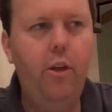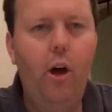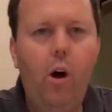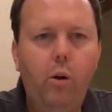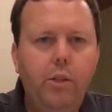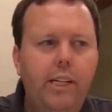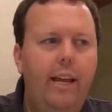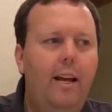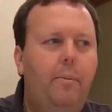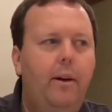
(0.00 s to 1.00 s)
the whole
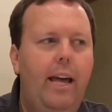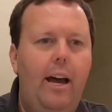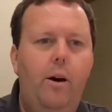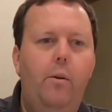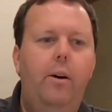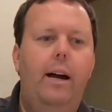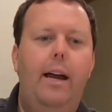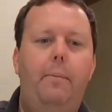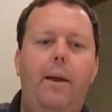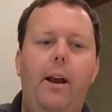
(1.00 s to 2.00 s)
setup on how
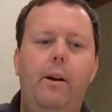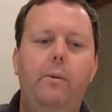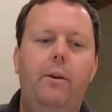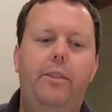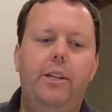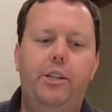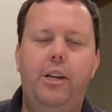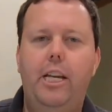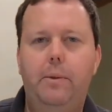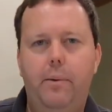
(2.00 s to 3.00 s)
I pair it with this
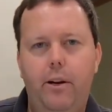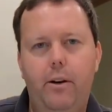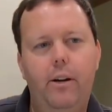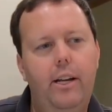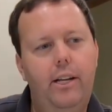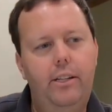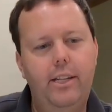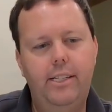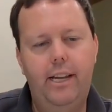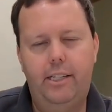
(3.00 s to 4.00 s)
Shakespeare.
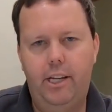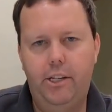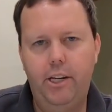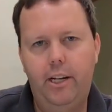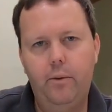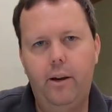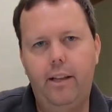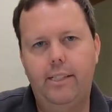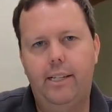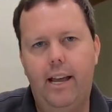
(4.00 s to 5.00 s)
This is actually a jigging rod.
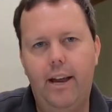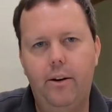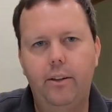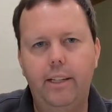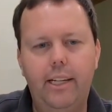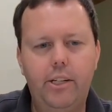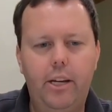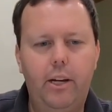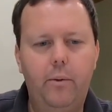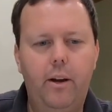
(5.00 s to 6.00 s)
It's a Tiger Elite
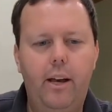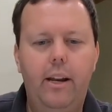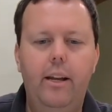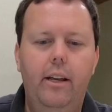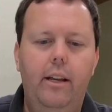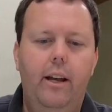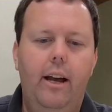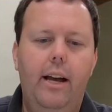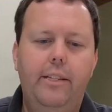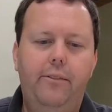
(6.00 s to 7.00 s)
jigging rod.
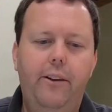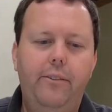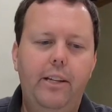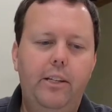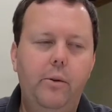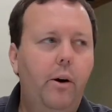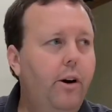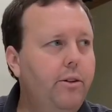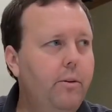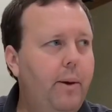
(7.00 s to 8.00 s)
It's 50 to
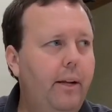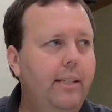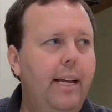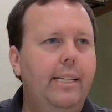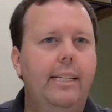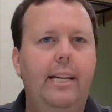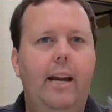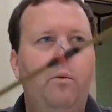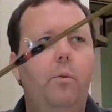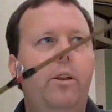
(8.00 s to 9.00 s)
100 pound test. It's got
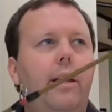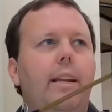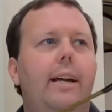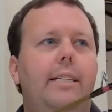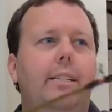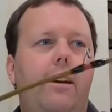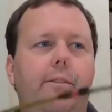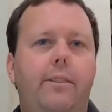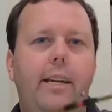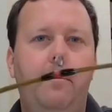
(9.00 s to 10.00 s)
a really nice
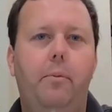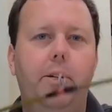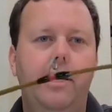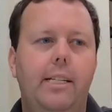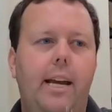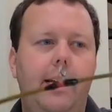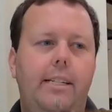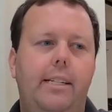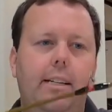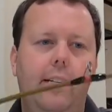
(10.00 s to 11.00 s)
soft tip, which is nice,